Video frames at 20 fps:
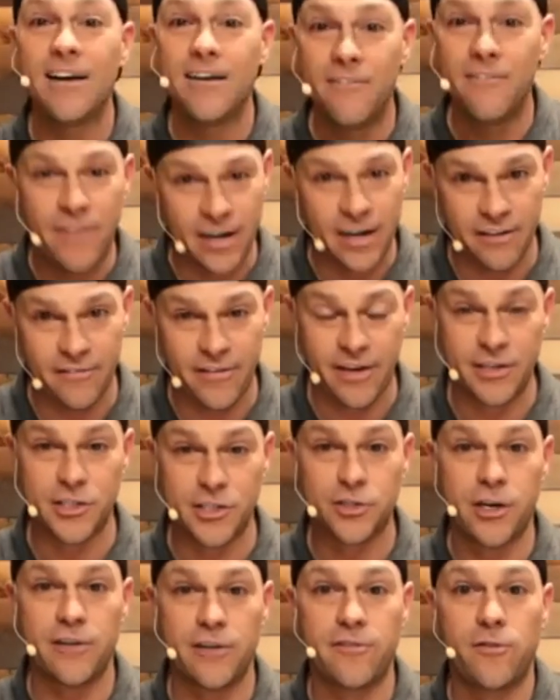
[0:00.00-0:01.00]
Very, very
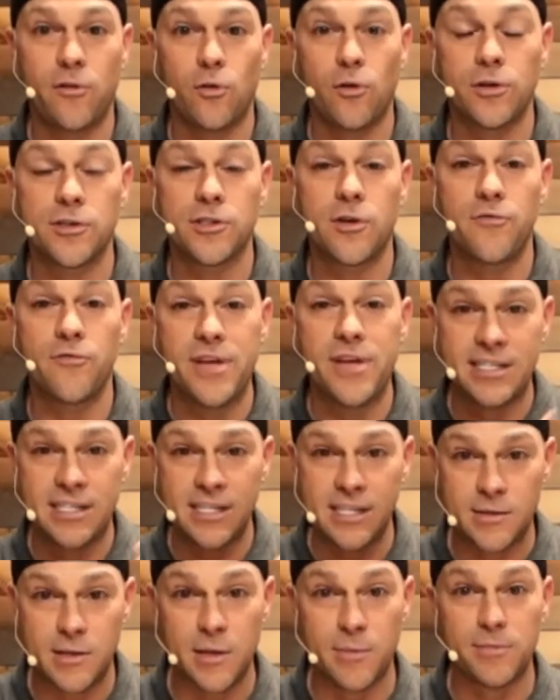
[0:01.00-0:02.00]
straightforward. So this
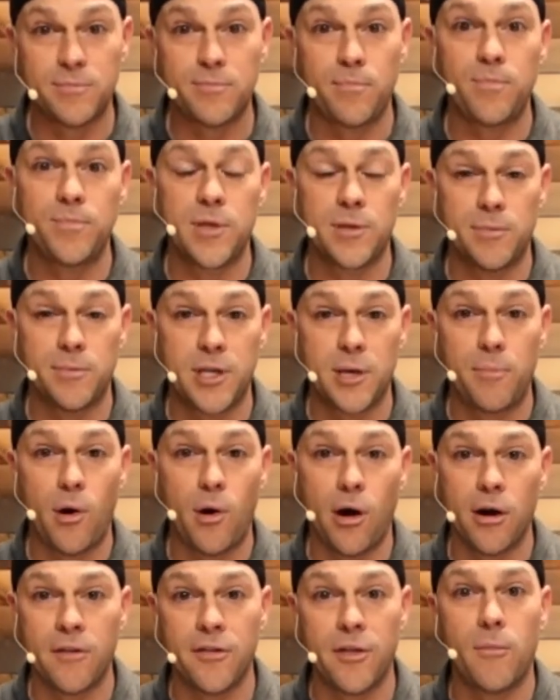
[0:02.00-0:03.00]
is the, the, the
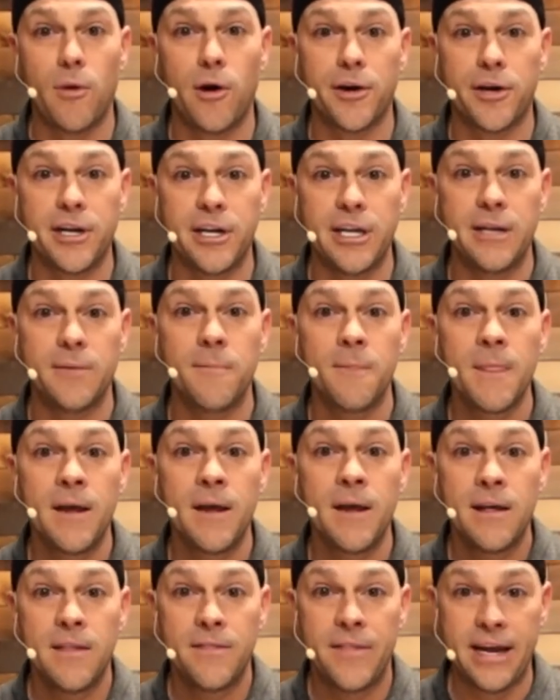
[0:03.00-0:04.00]
part of the marketing
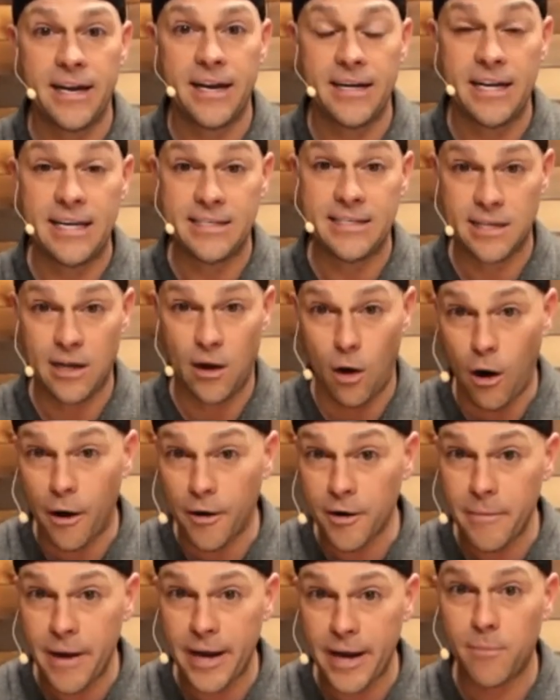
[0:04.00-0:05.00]
that is
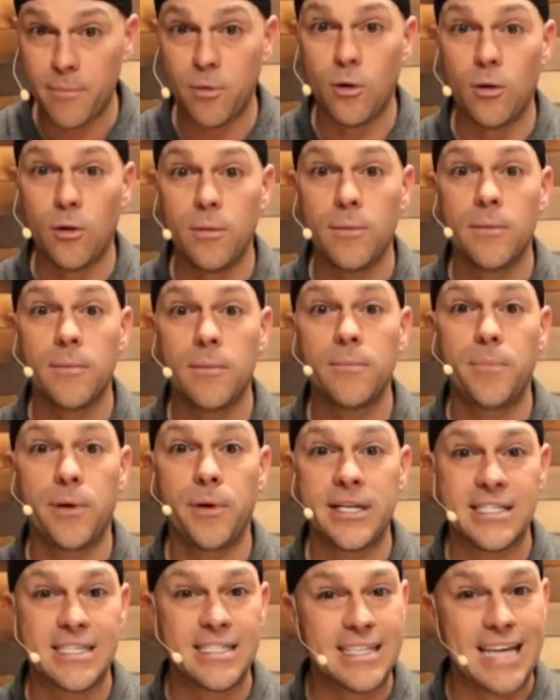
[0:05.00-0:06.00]
automatable,
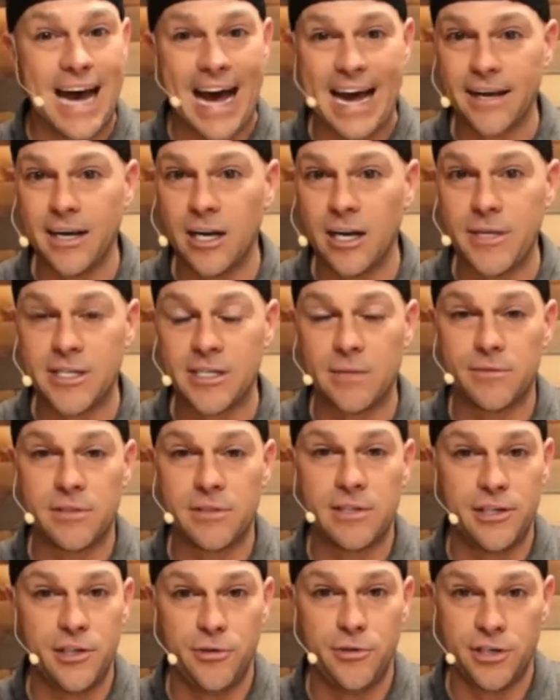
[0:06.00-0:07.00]
but it's not going to be something
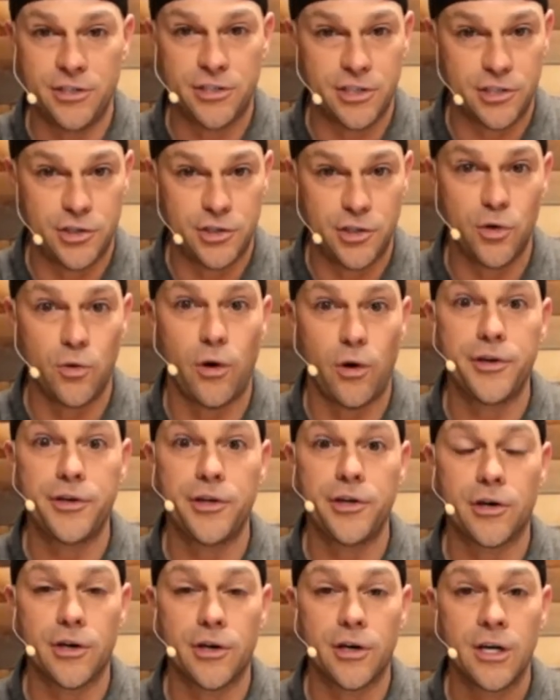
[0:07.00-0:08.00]
that you can just do on
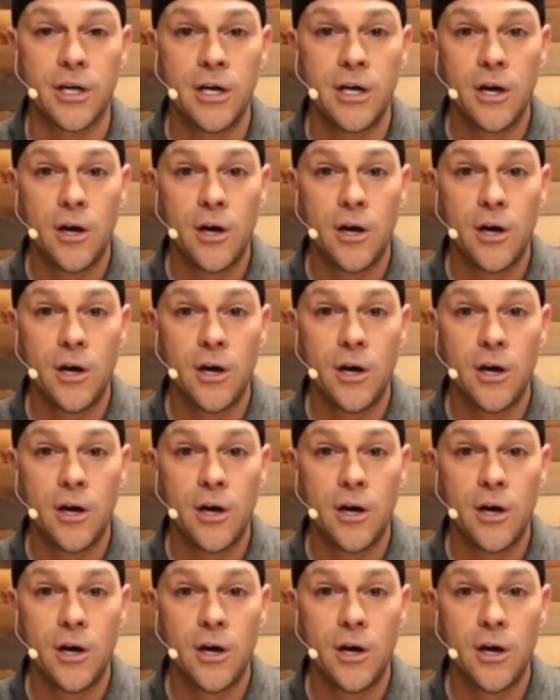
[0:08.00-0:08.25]
your,